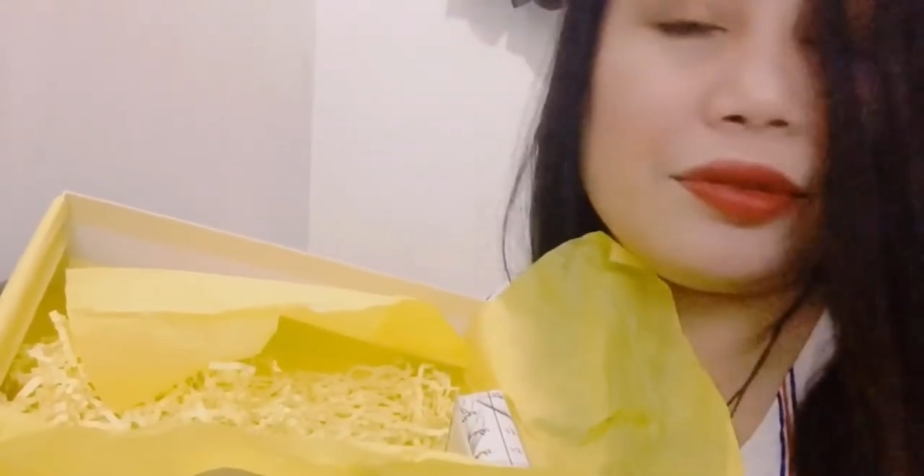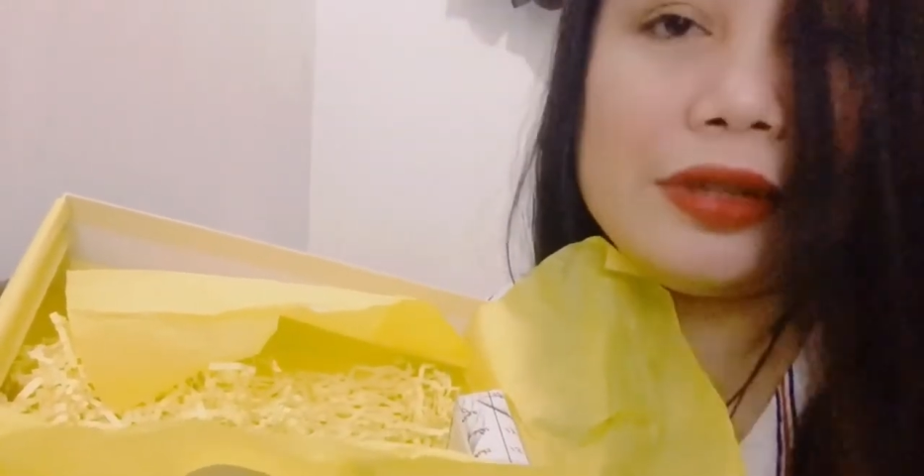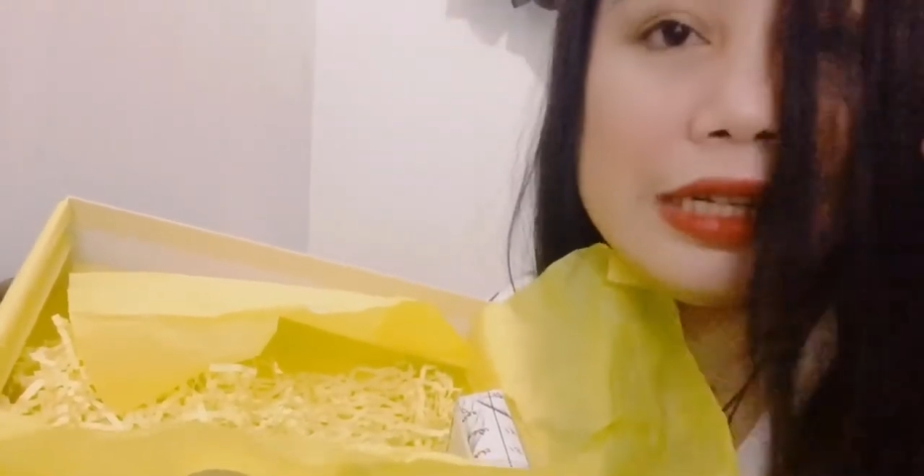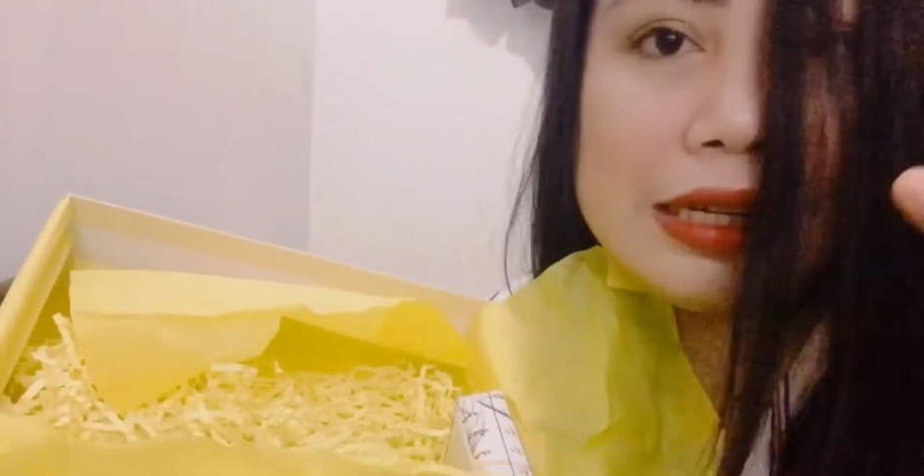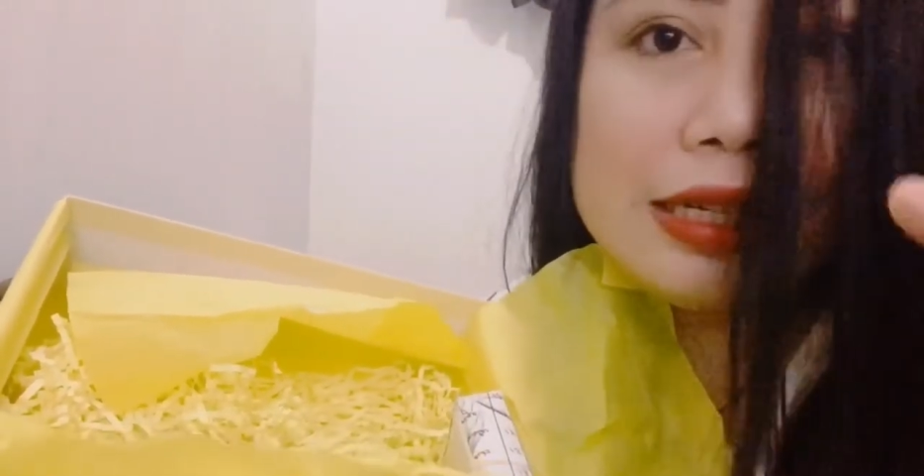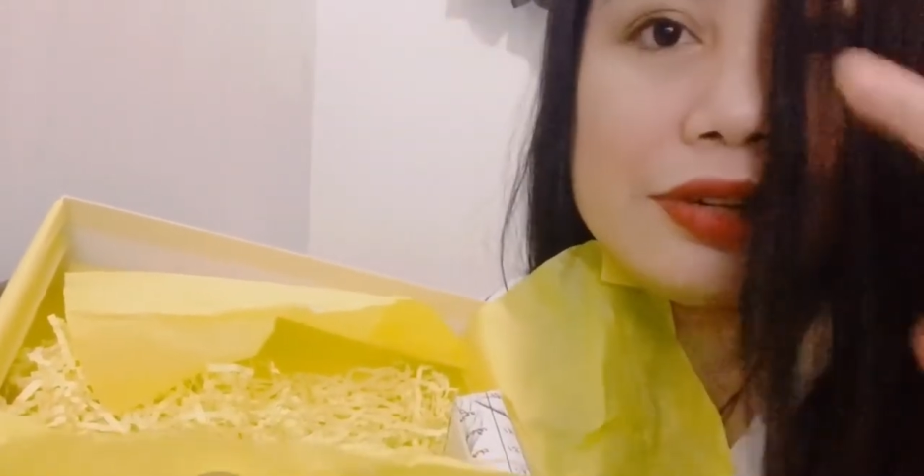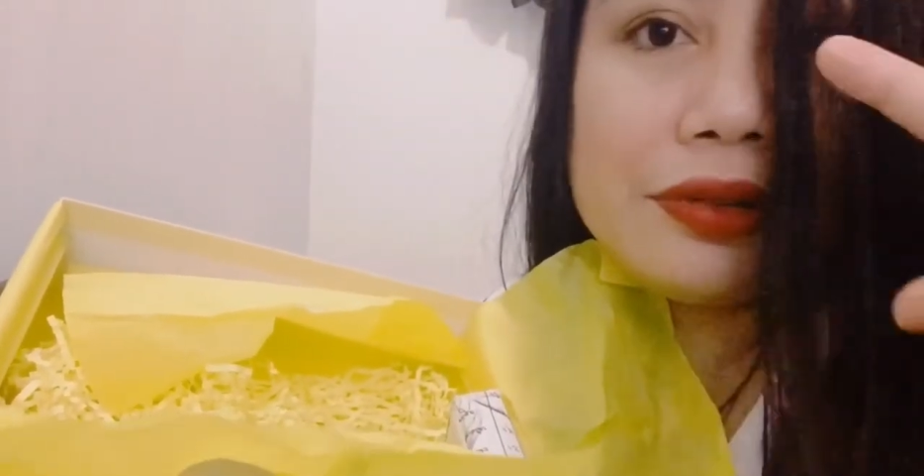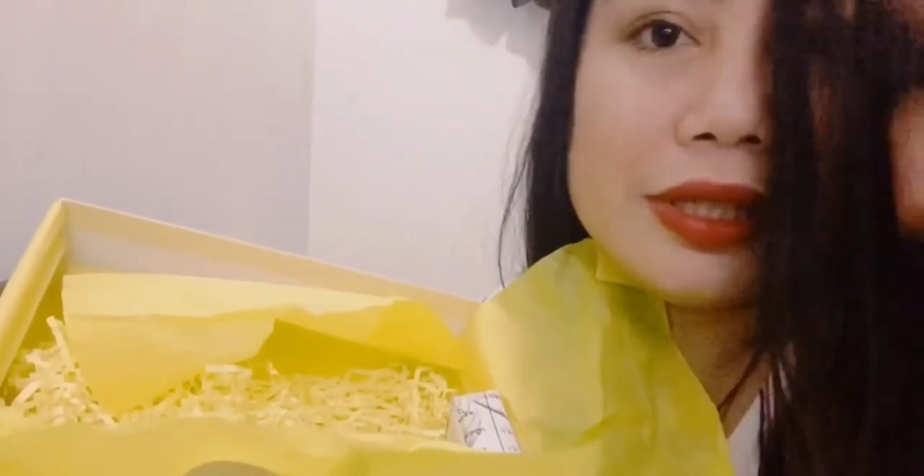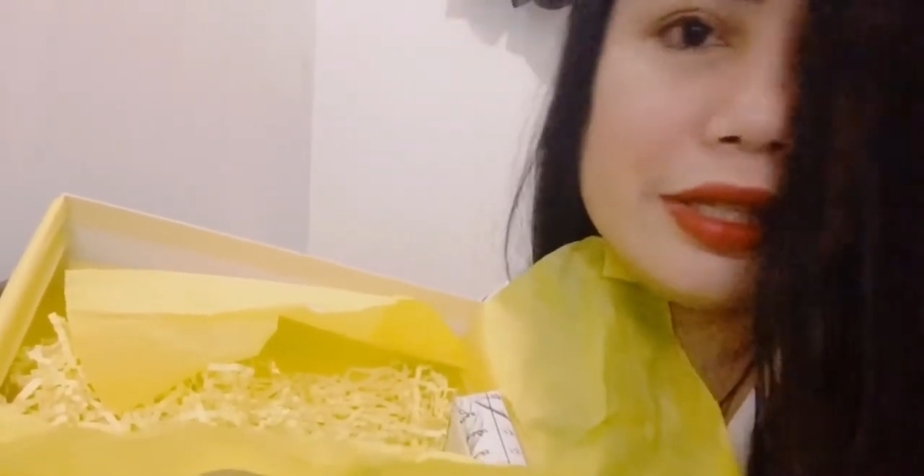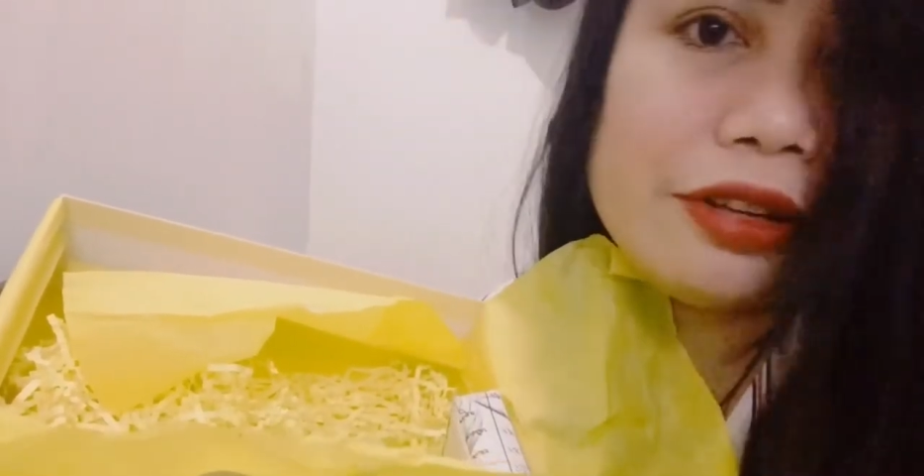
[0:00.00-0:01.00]
really
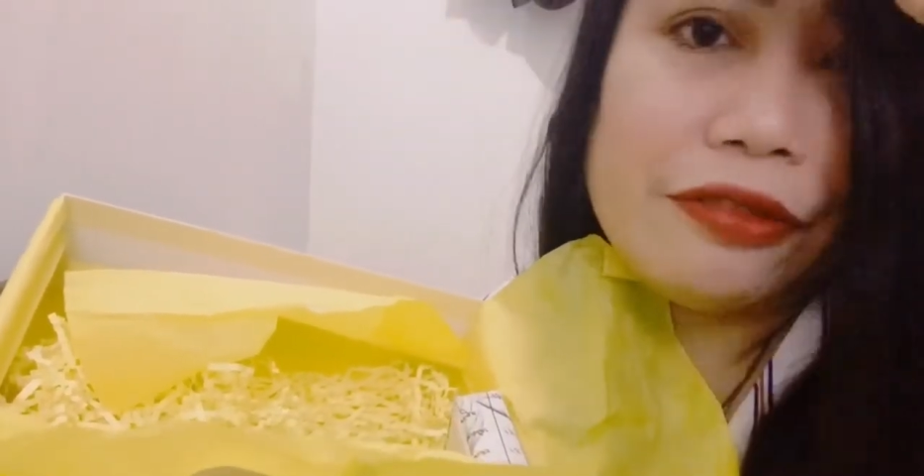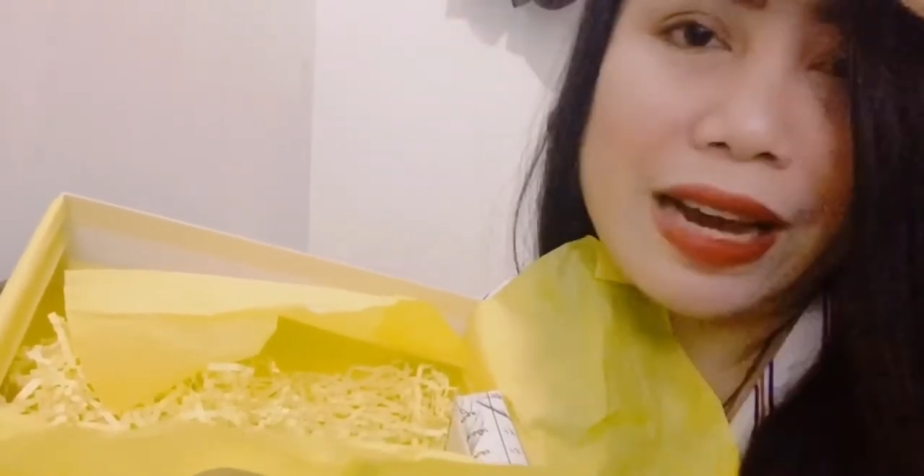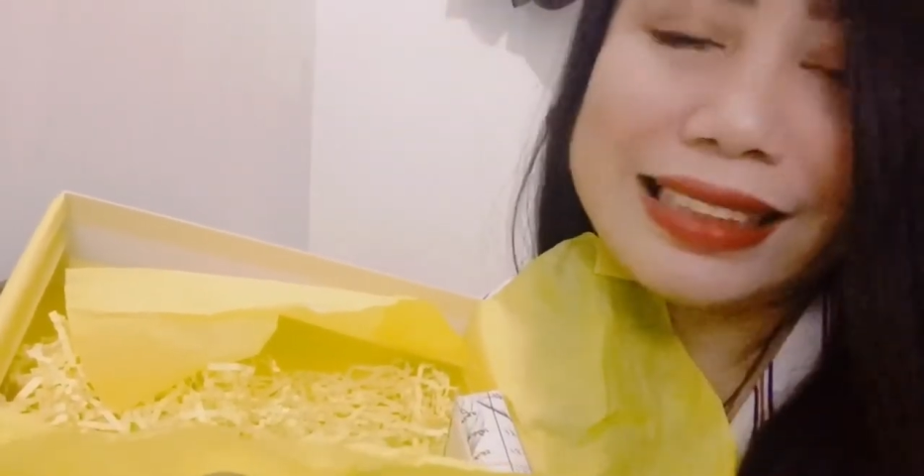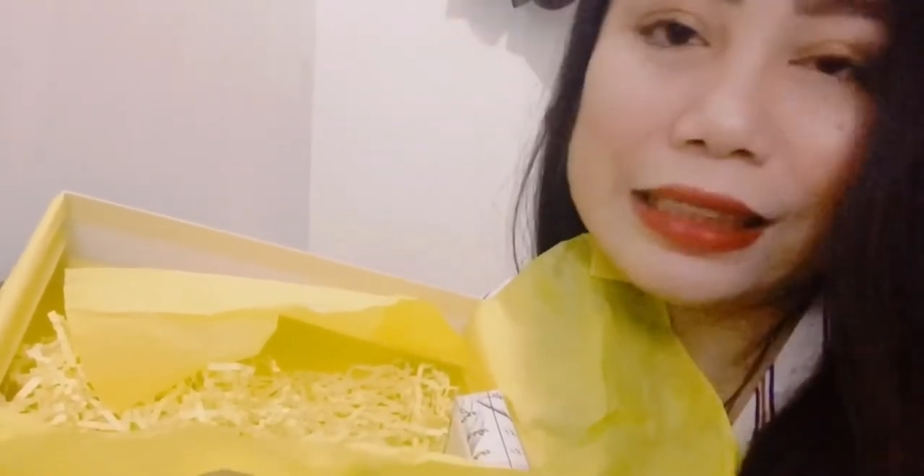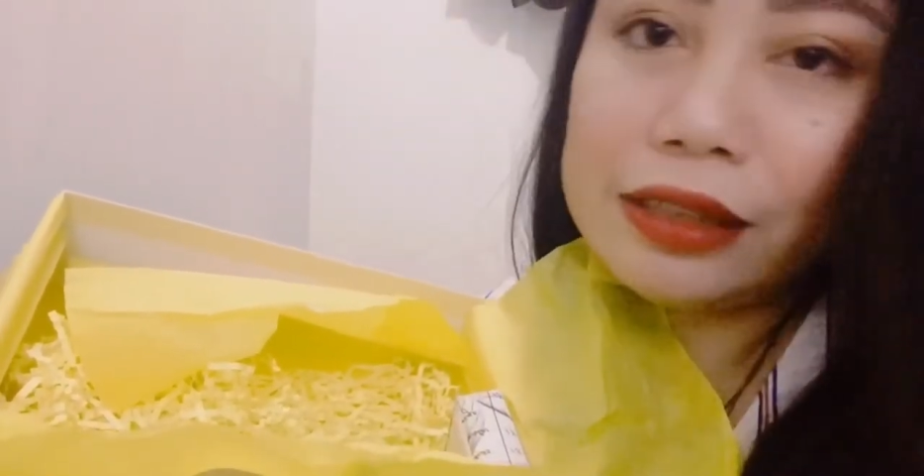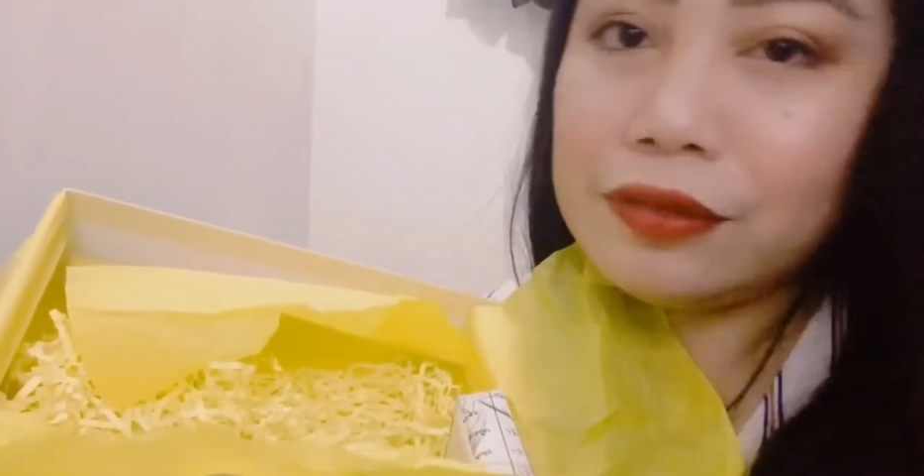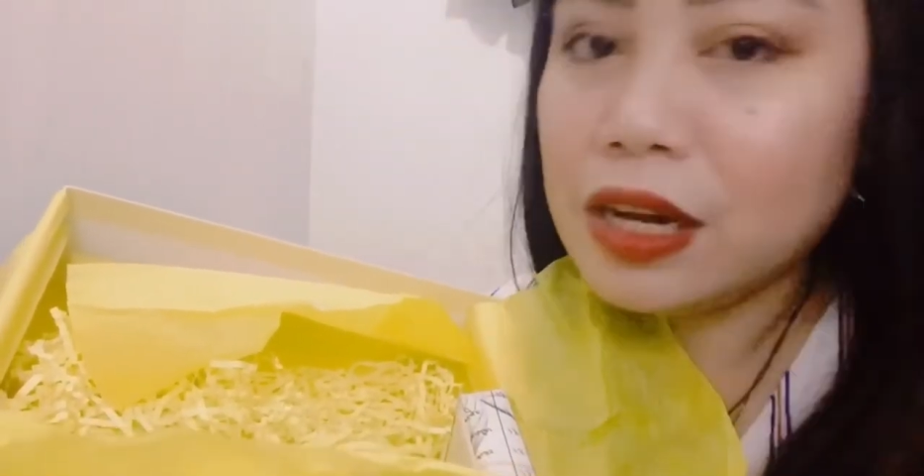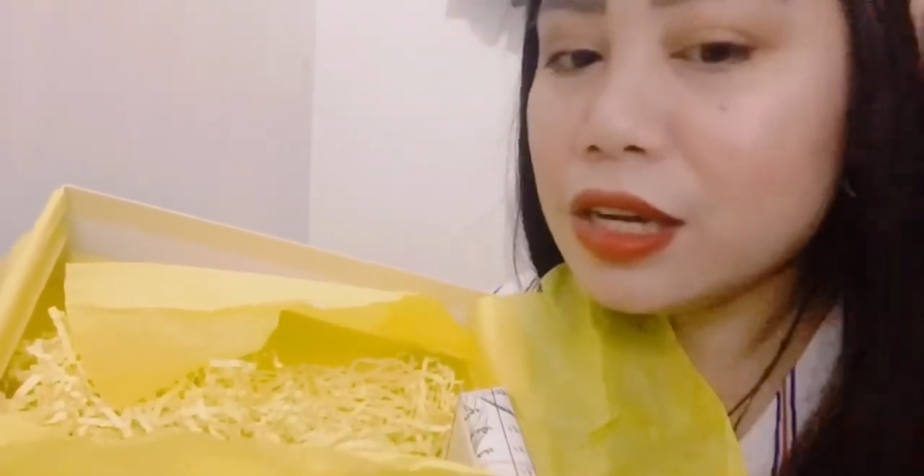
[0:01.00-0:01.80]
really effective.